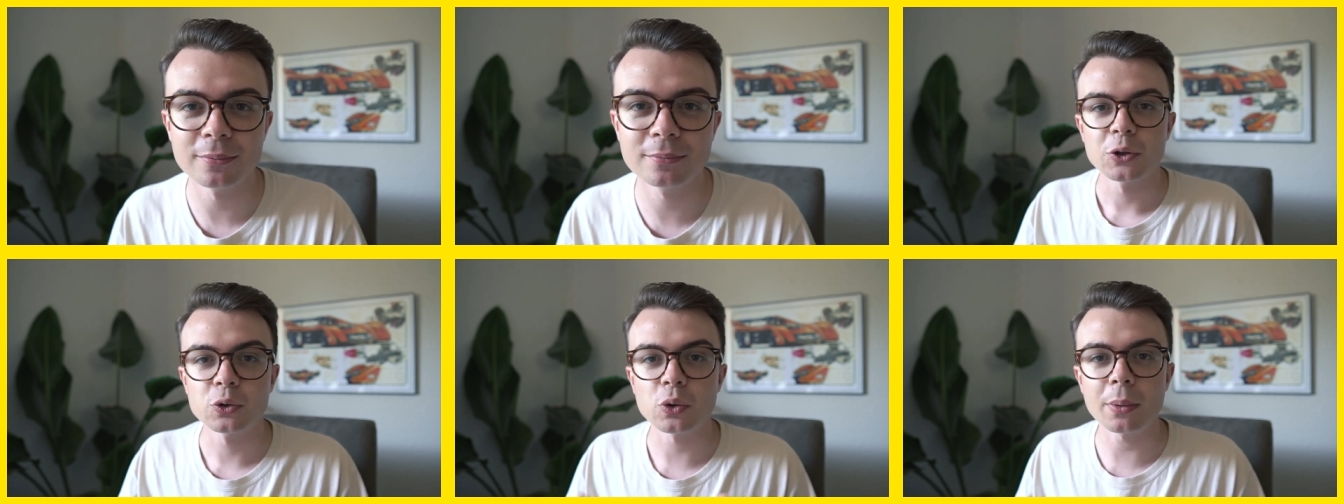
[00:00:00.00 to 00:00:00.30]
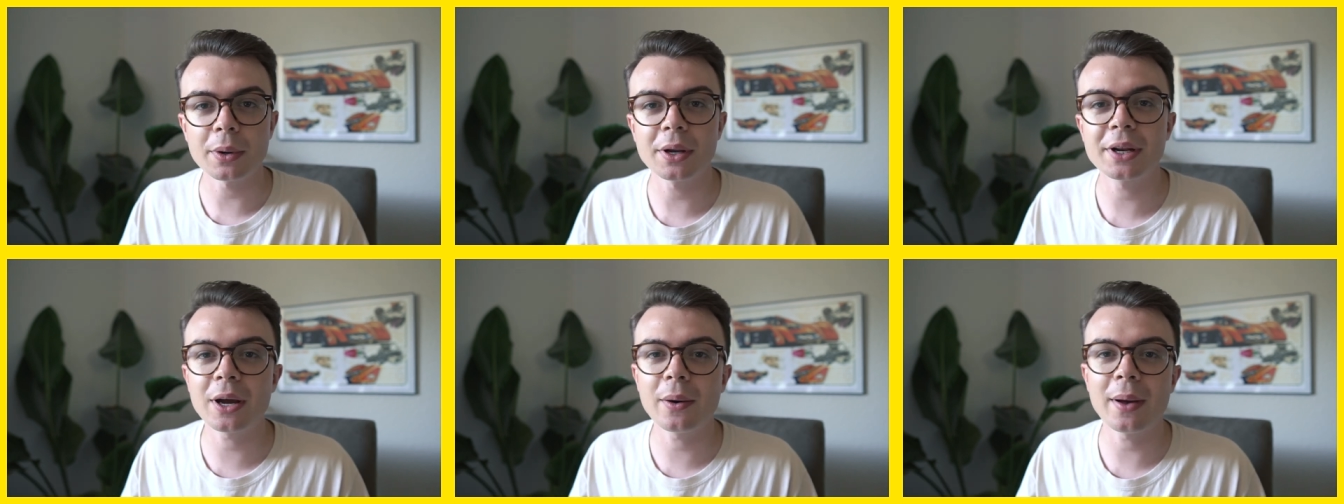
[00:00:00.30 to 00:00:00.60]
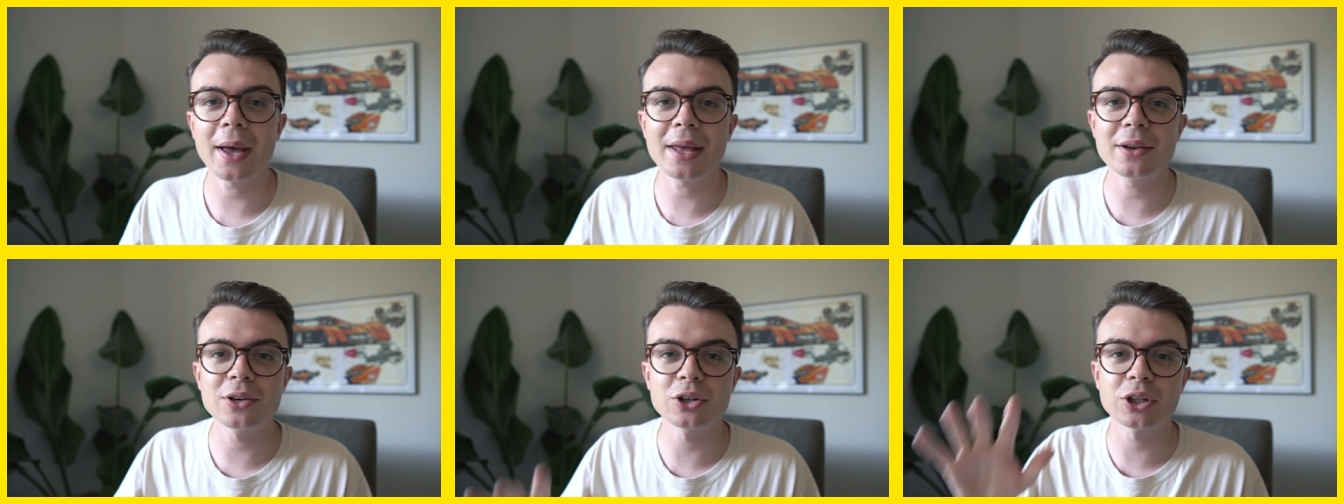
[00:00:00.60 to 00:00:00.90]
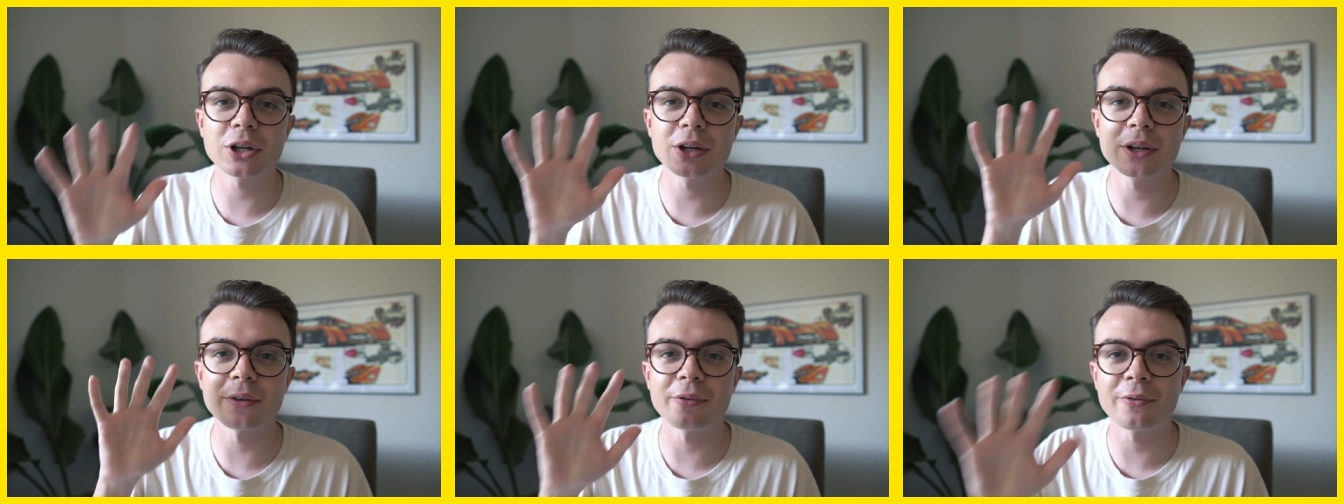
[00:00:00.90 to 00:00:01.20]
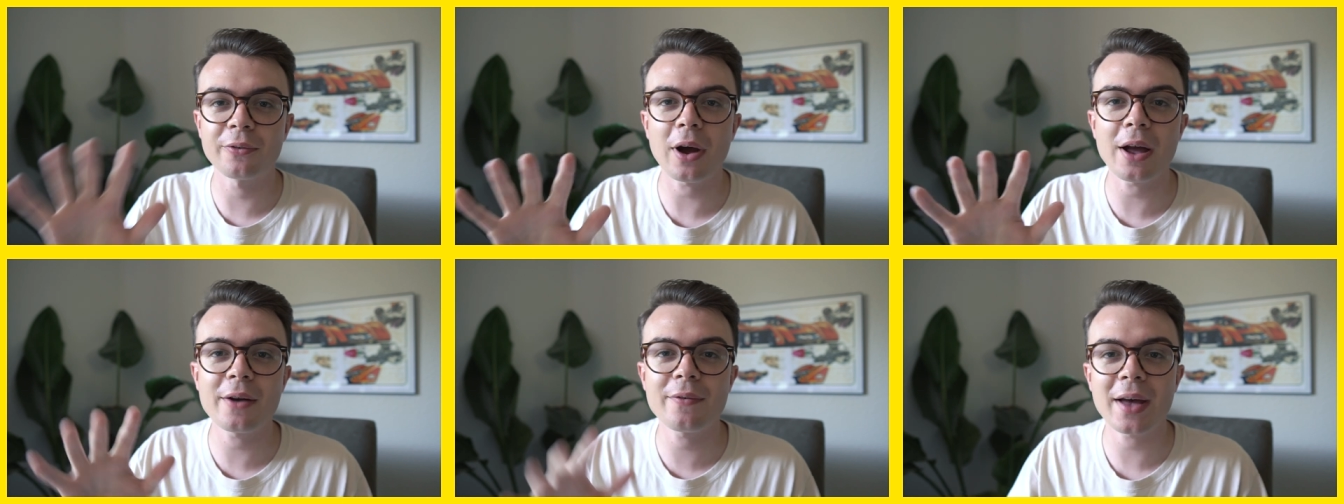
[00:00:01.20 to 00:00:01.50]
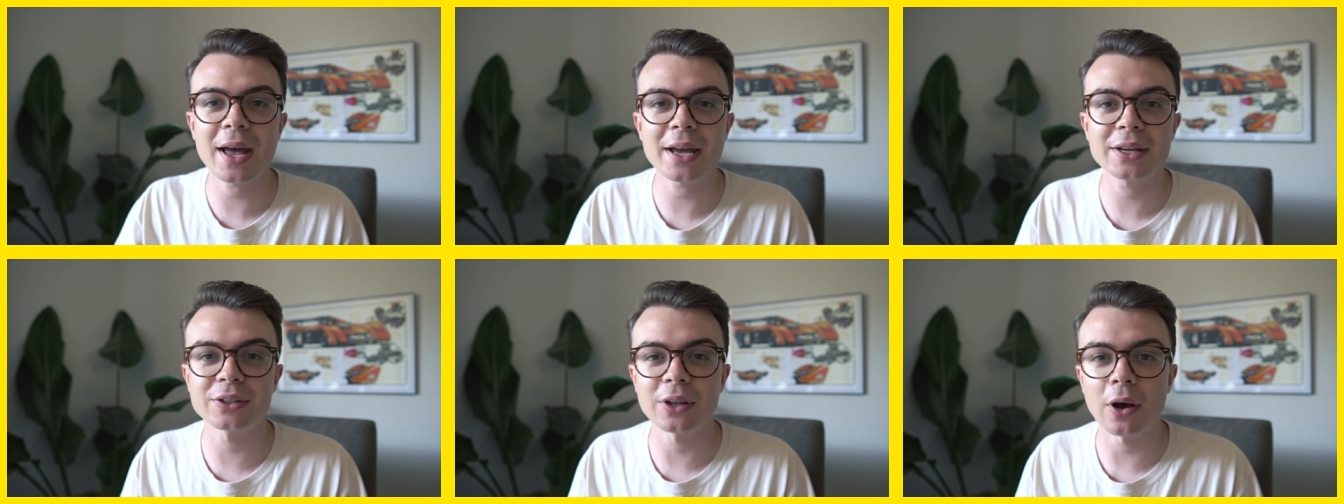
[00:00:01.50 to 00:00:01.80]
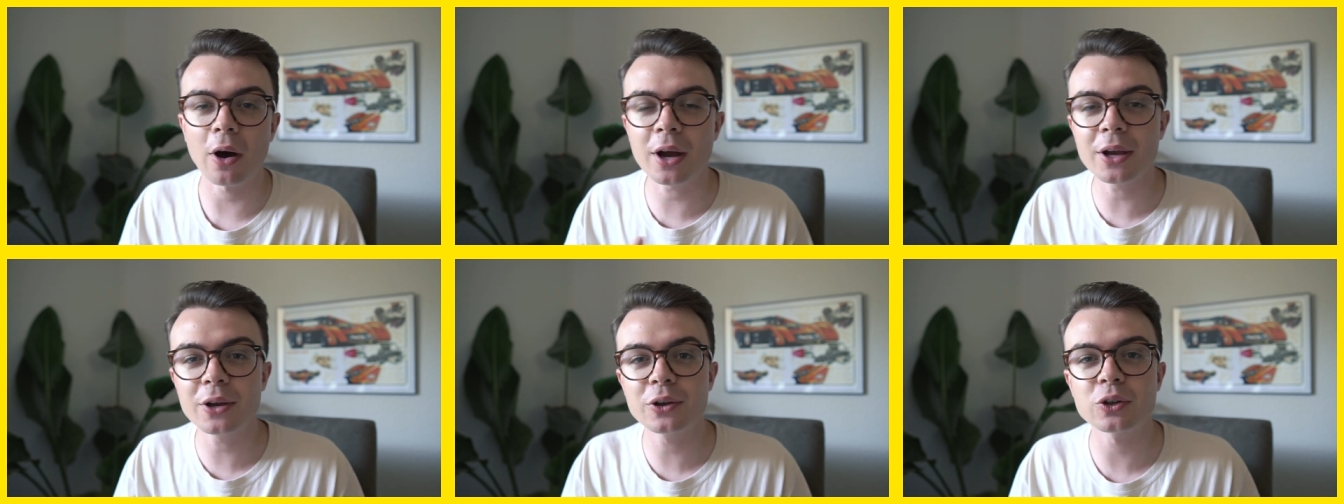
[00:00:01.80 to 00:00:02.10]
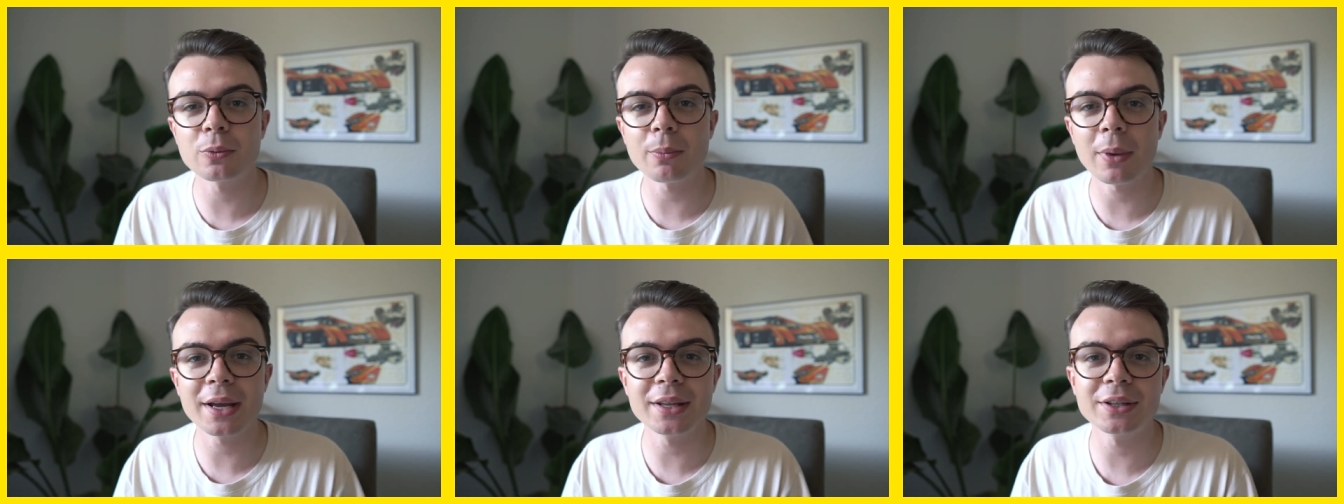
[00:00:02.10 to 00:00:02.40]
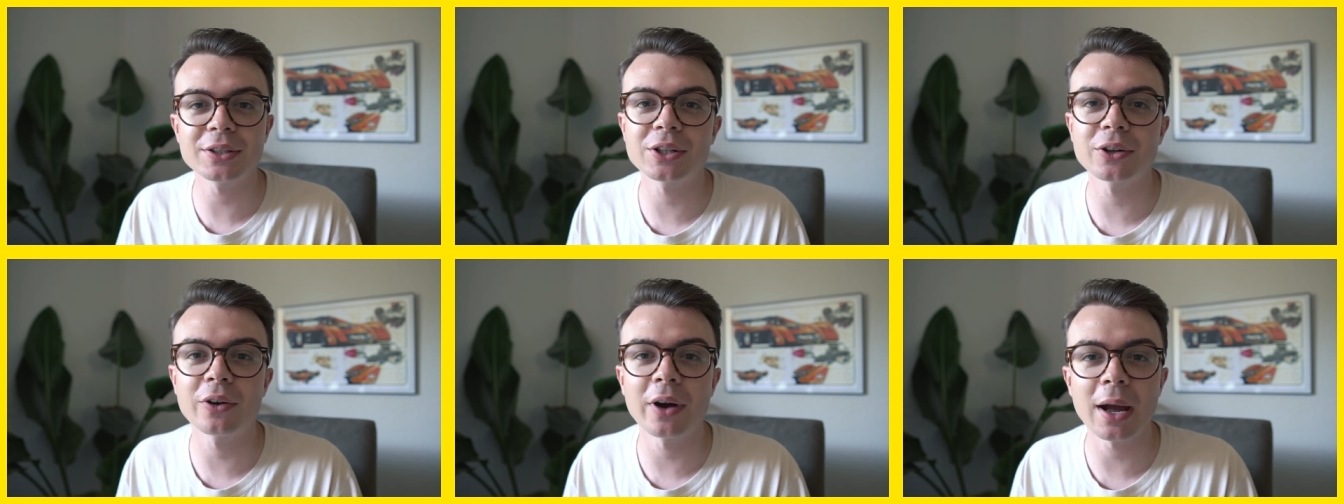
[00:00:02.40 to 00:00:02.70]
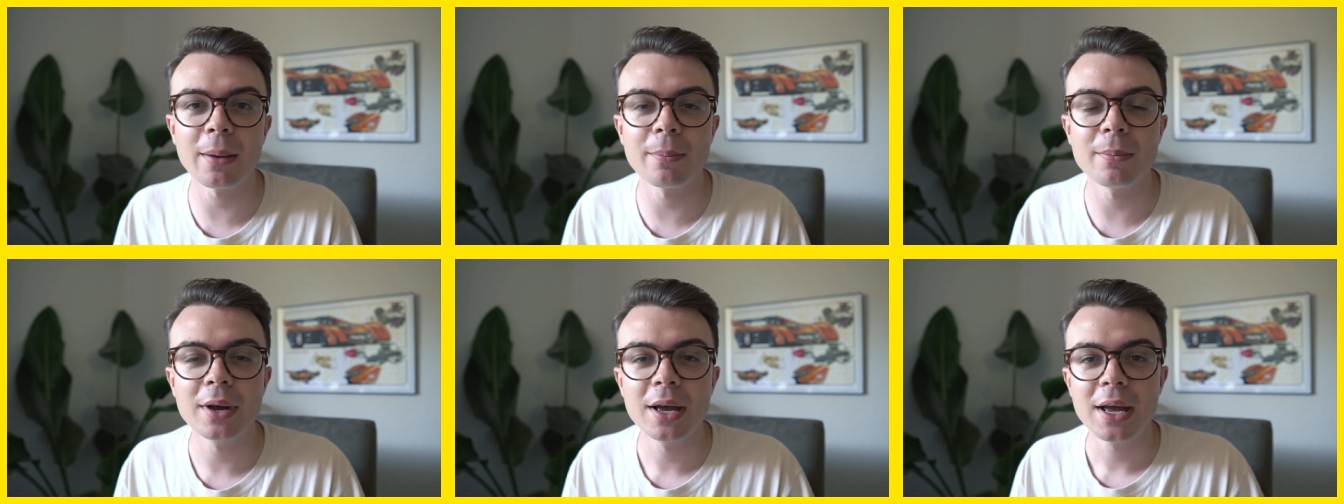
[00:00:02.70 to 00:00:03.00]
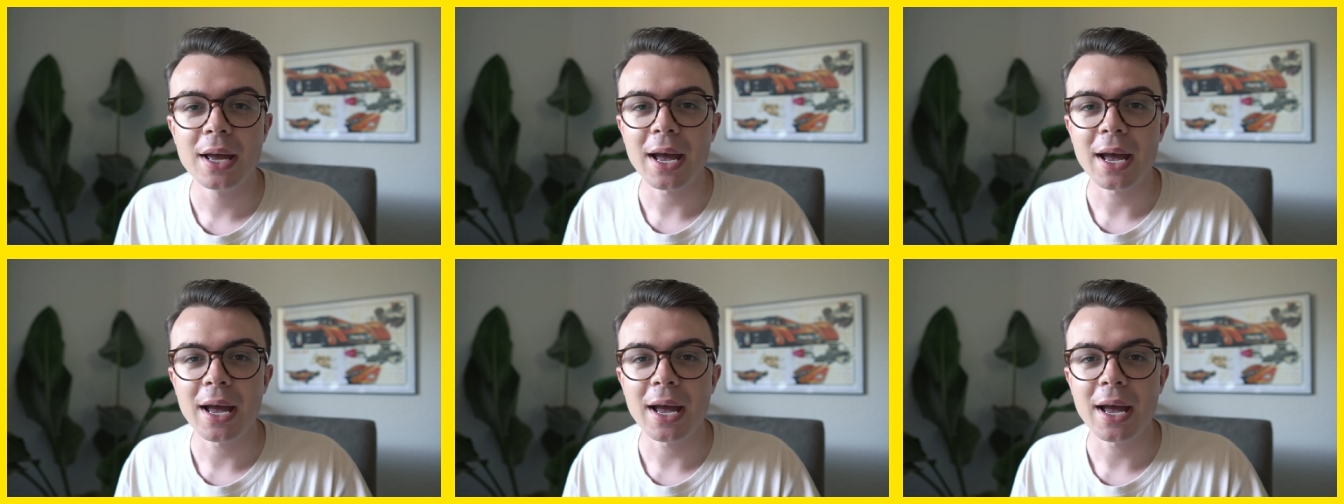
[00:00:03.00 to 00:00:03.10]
So I'm going to go ahead and show you the 5 hacks that I use on my Instagram.